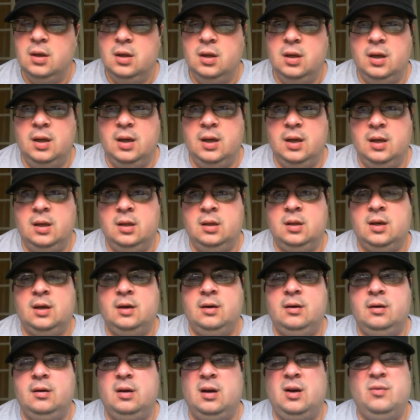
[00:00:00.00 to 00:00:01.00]
And I
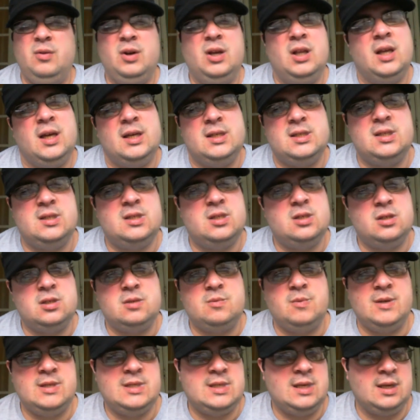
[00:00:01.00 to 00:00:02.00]
realized it's just
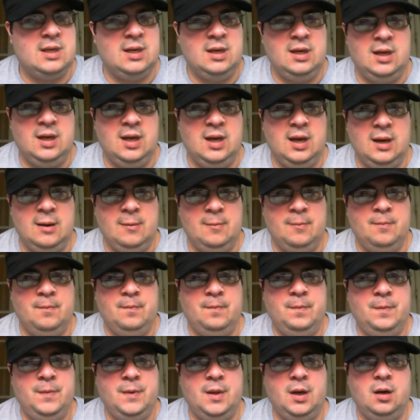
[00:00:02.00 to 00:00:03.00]
my second
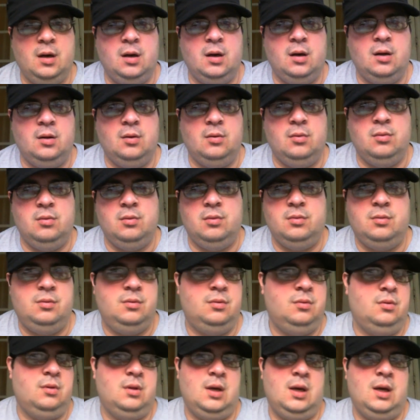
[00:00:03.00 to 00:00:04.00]
game.
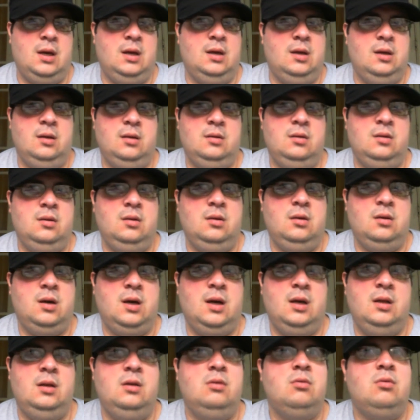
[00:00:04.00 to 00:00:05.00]
I
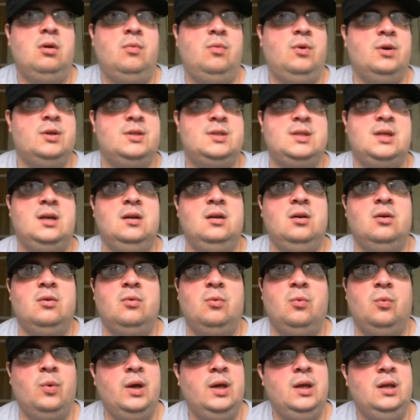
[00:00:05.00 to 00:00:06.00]
I knew I wasn't gonna
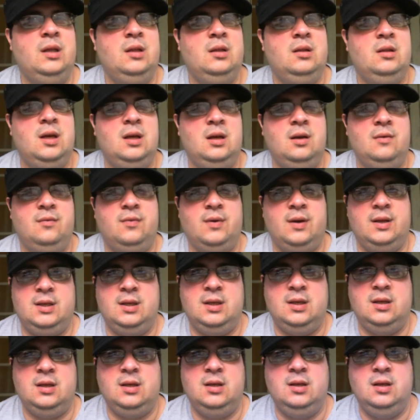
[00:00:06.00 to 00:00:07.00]
win, and if I
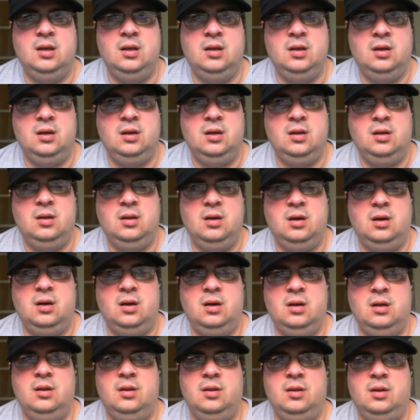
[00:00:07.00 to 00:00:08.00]
did,
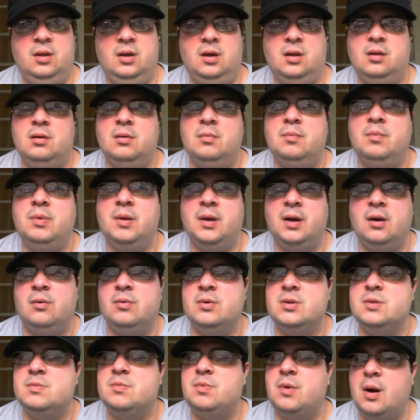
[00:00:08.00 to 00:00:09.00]
the other player
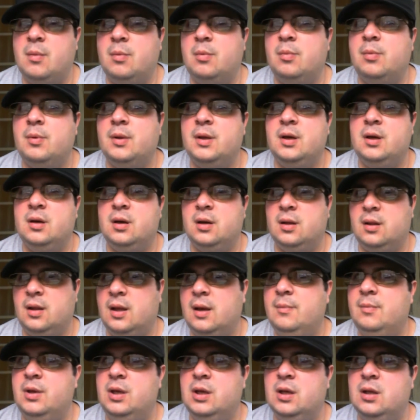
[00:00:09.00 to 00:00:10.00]
was probably gonna
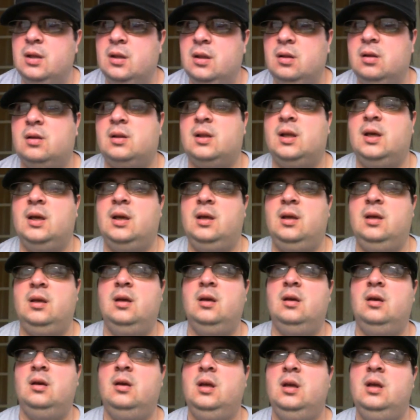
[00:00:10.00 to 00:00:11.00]
let me. It looked like
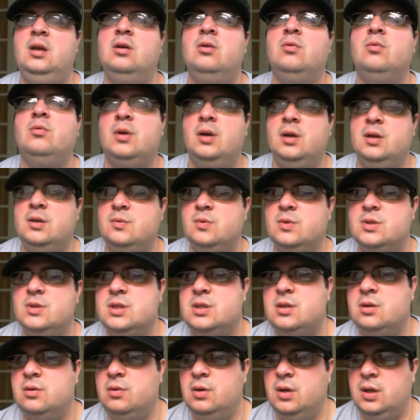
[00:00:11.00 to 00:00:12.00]
he knew what he was
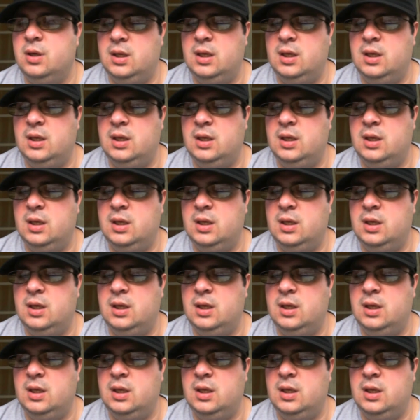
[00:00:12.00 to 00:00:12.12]
doing.